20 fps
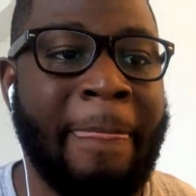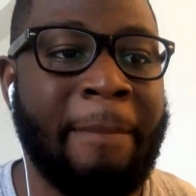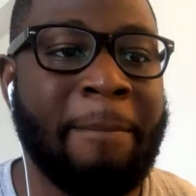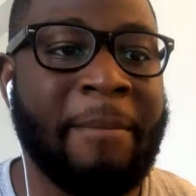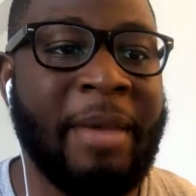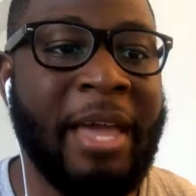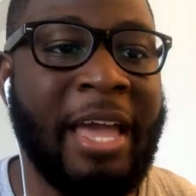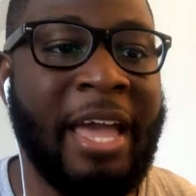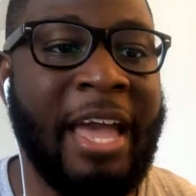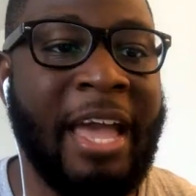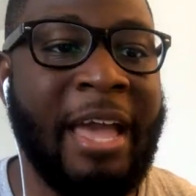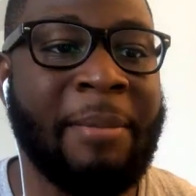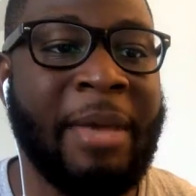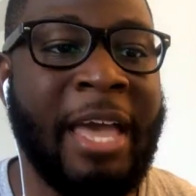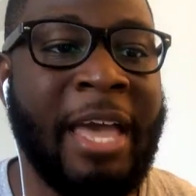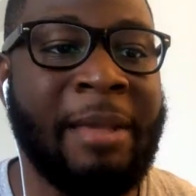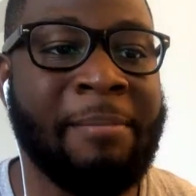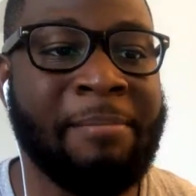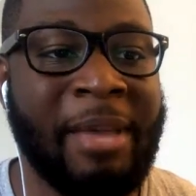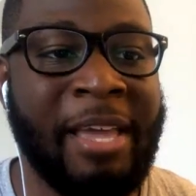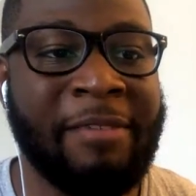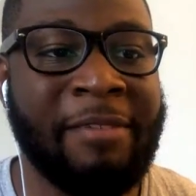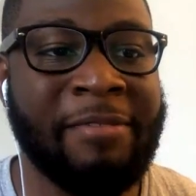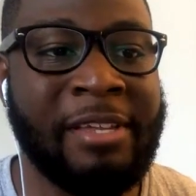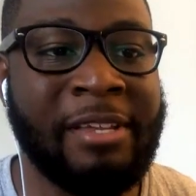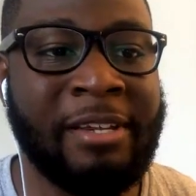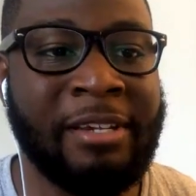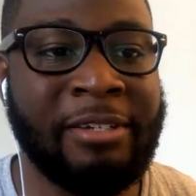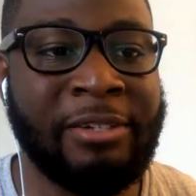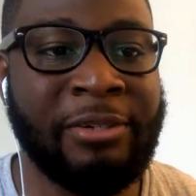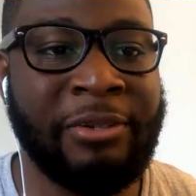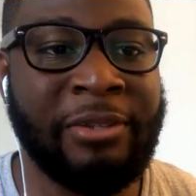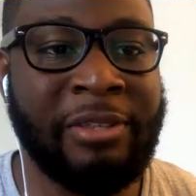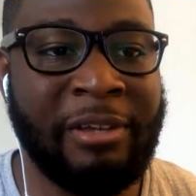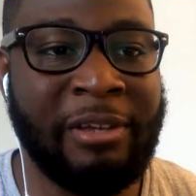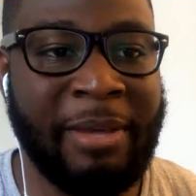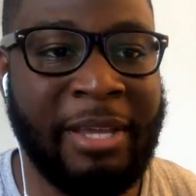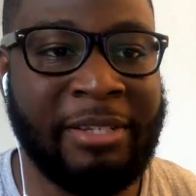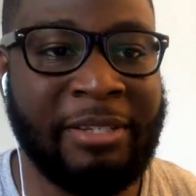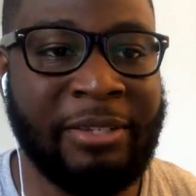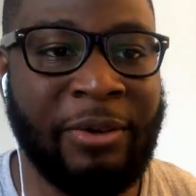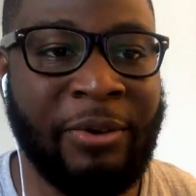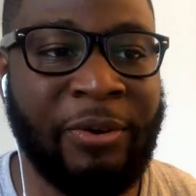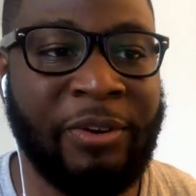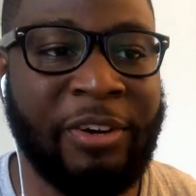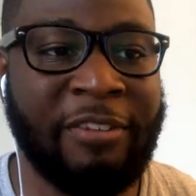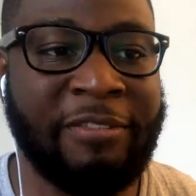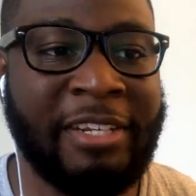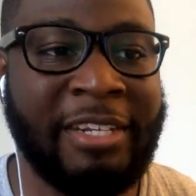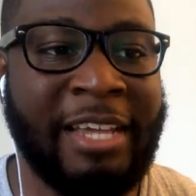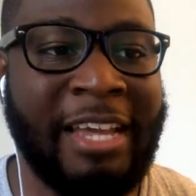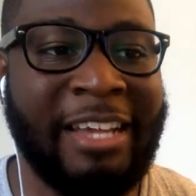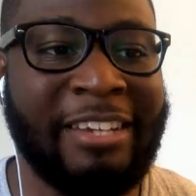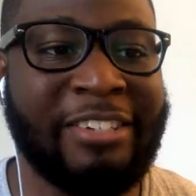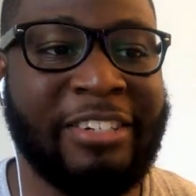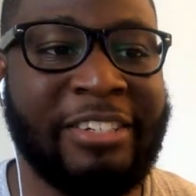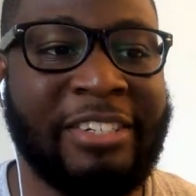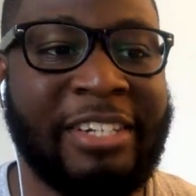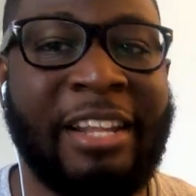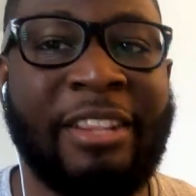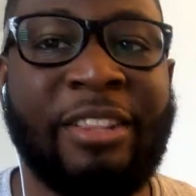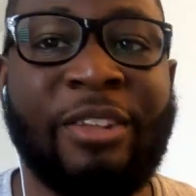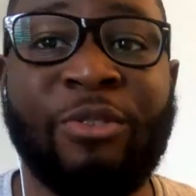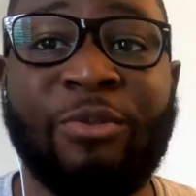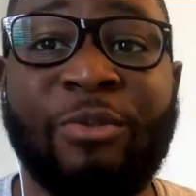Mayhem and Evita do their best to hold off the dangers in the